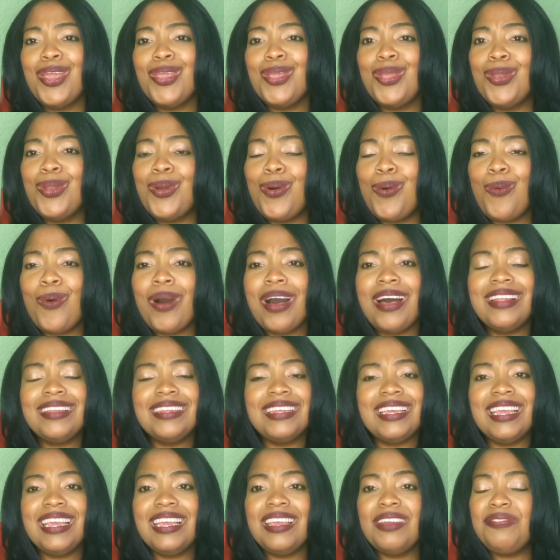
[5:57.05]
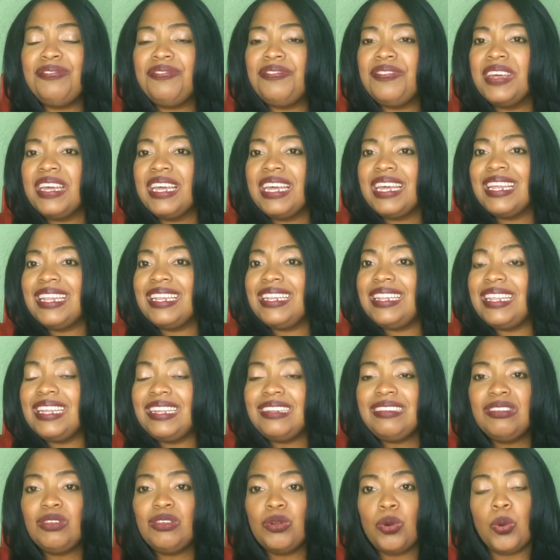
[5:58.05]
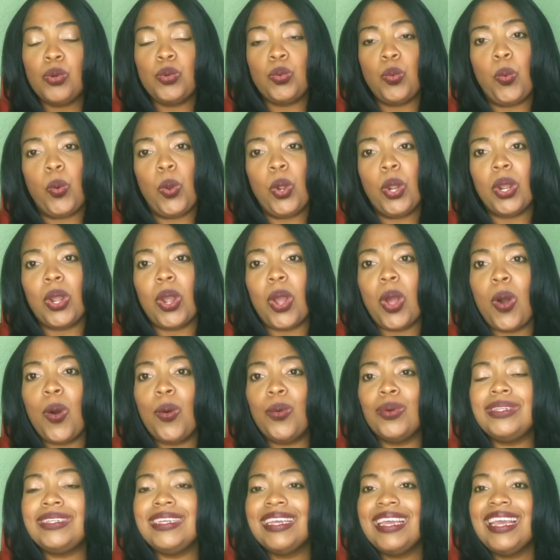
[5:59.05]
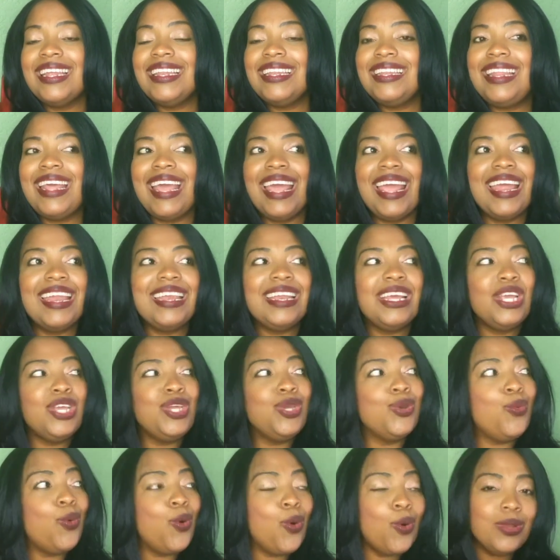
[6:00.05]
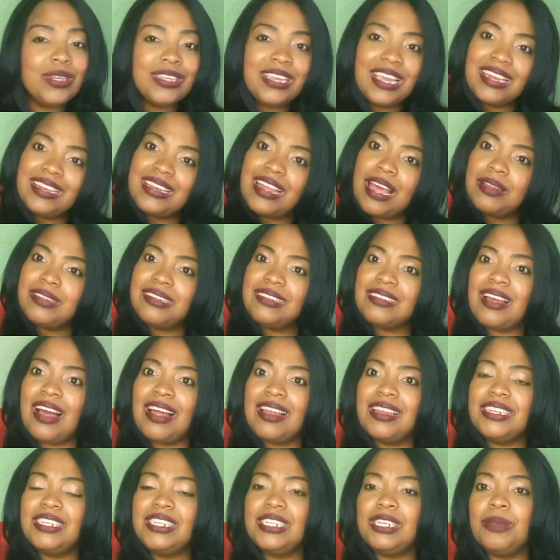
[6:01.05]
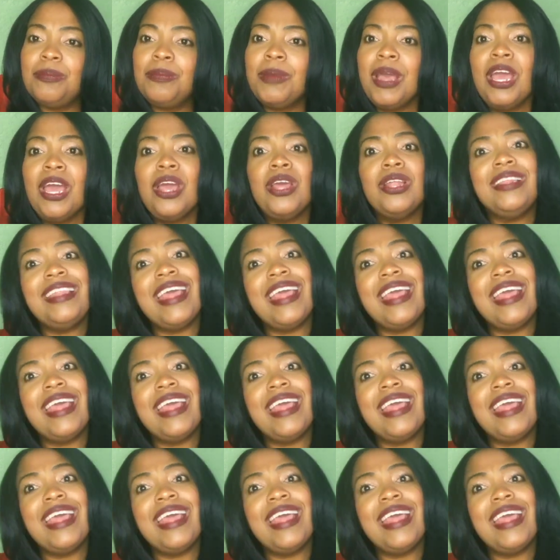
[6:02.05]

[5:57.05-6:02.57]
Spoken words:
you know what, if this don't work out, then you won't get that scholarship,